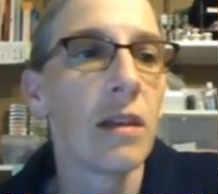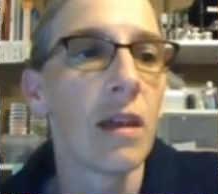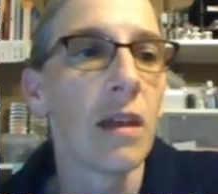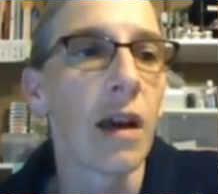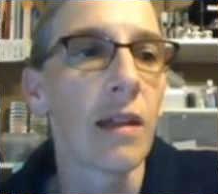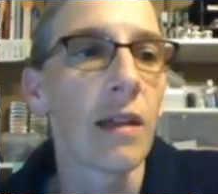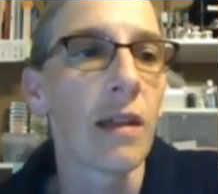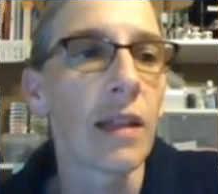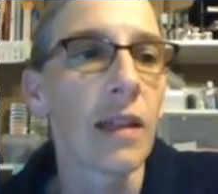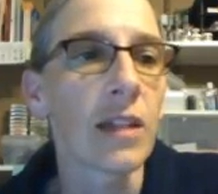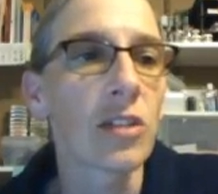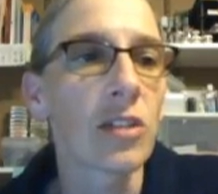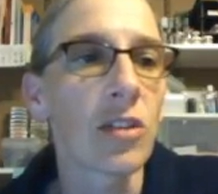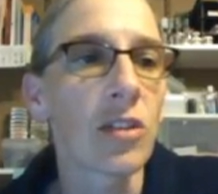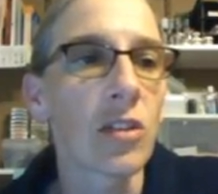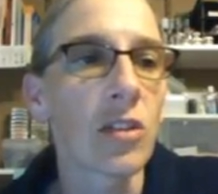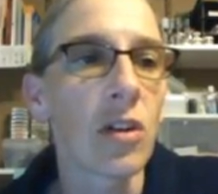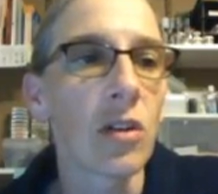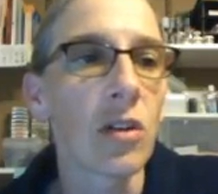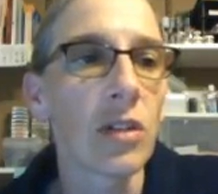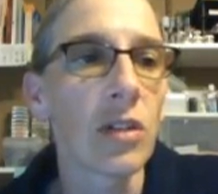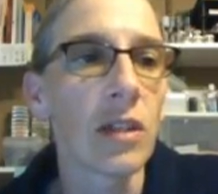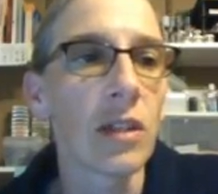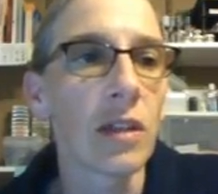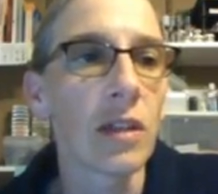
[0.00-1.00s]

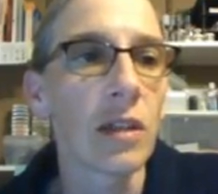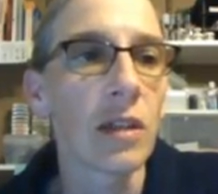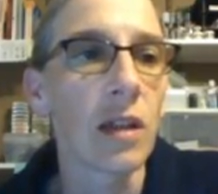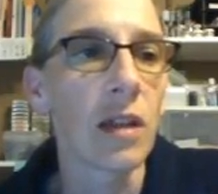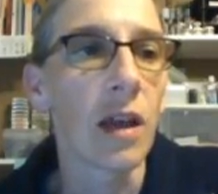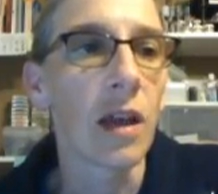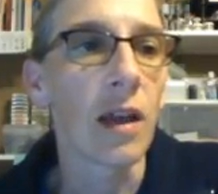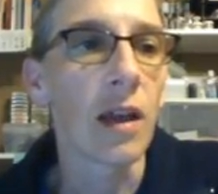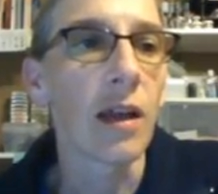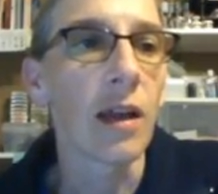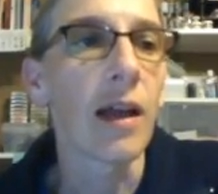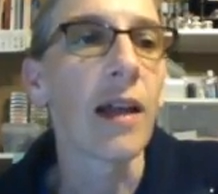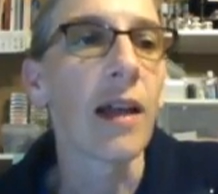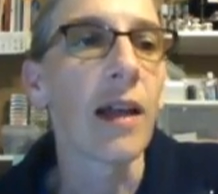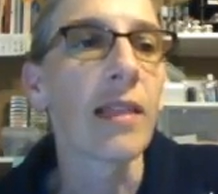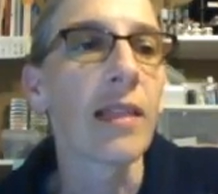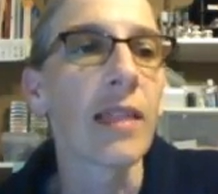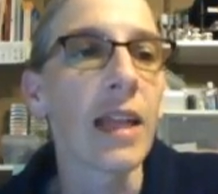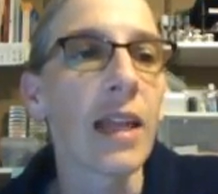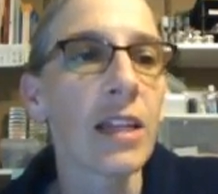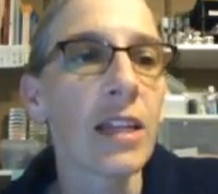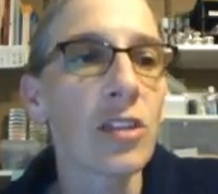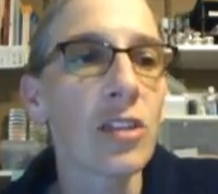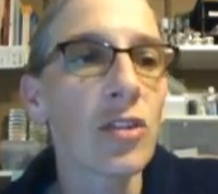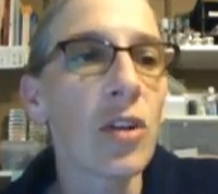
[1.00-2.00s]

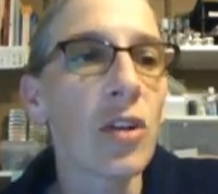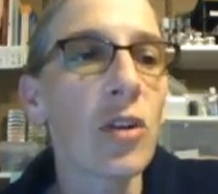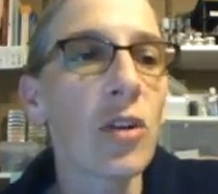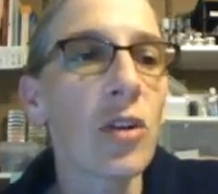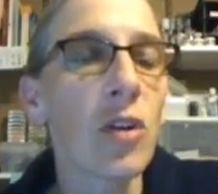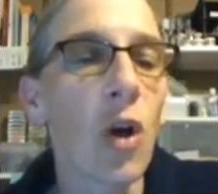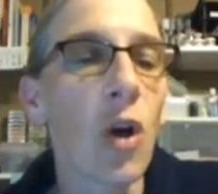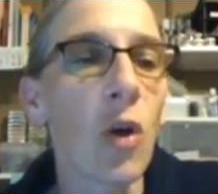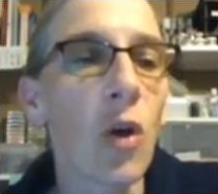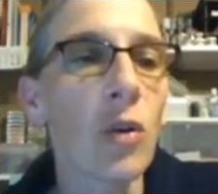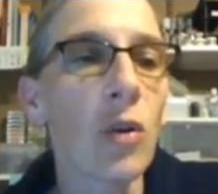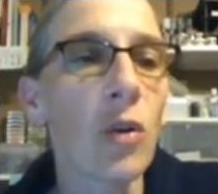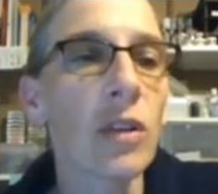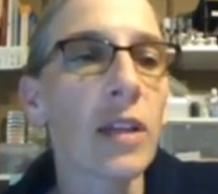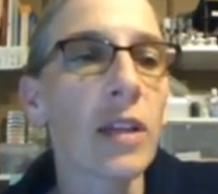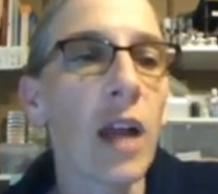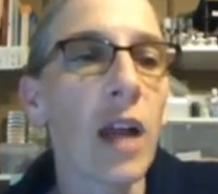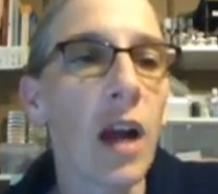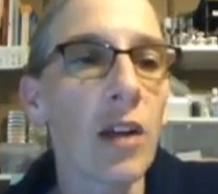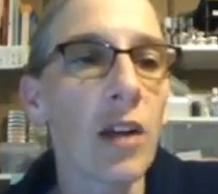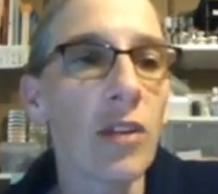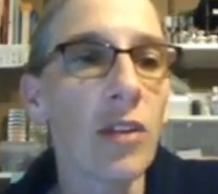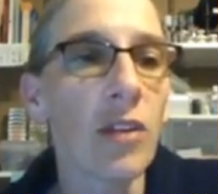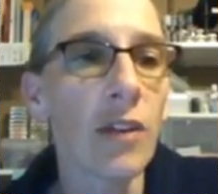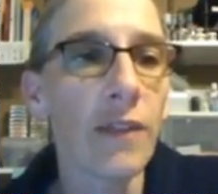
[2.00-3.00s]

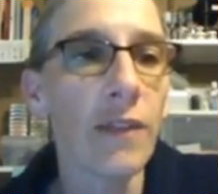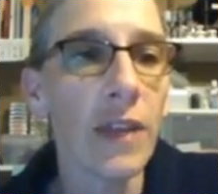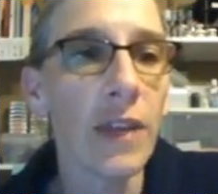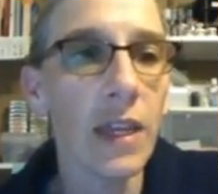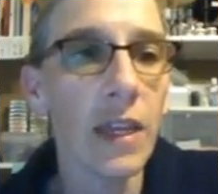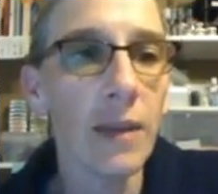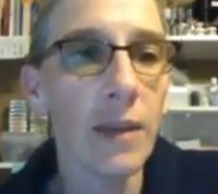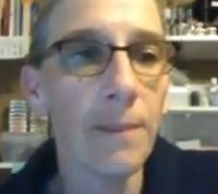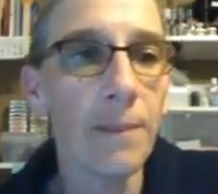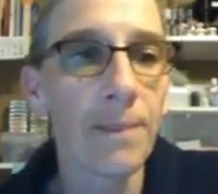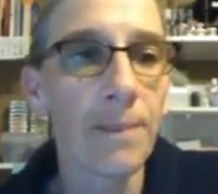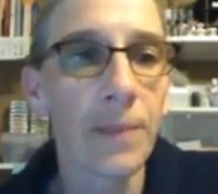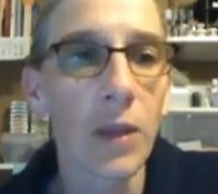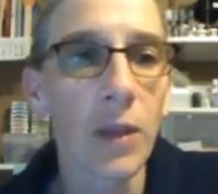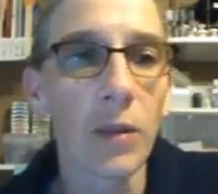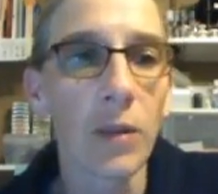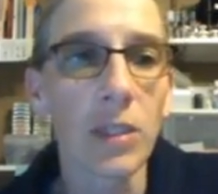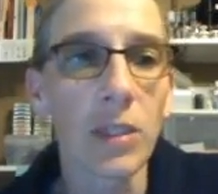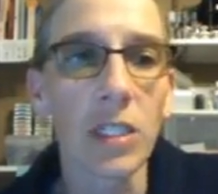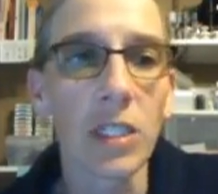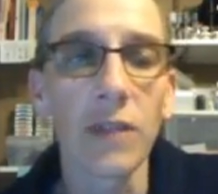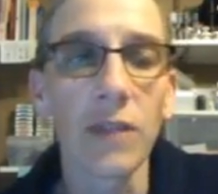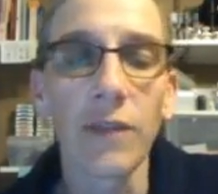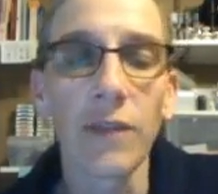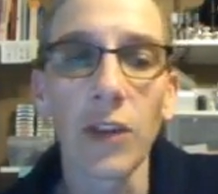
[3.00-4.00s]
electrocochleography,
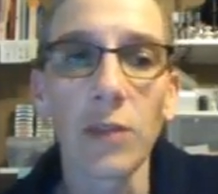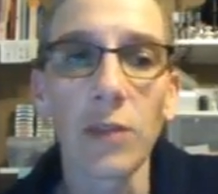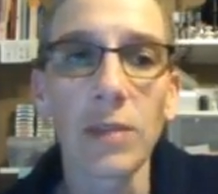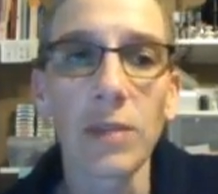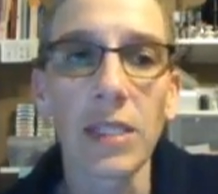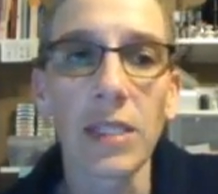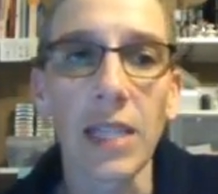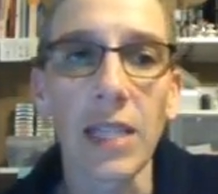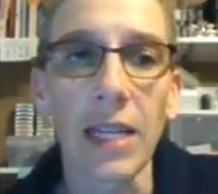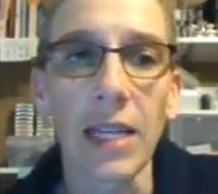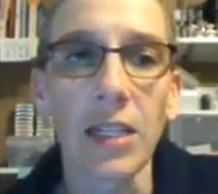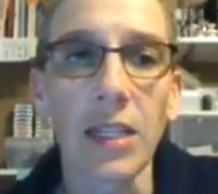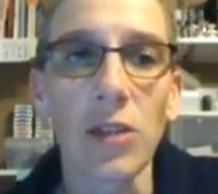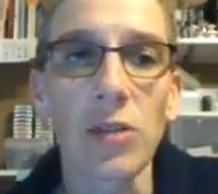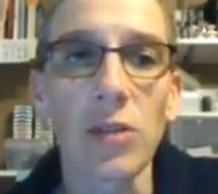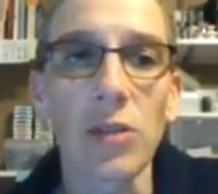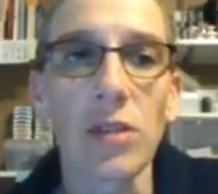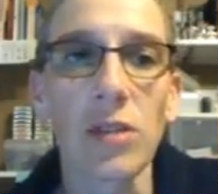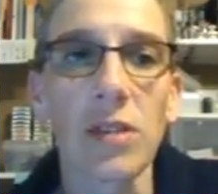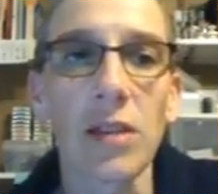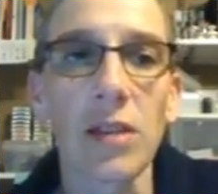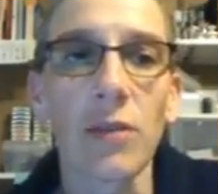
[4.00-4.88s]
which confirms the diagnosis.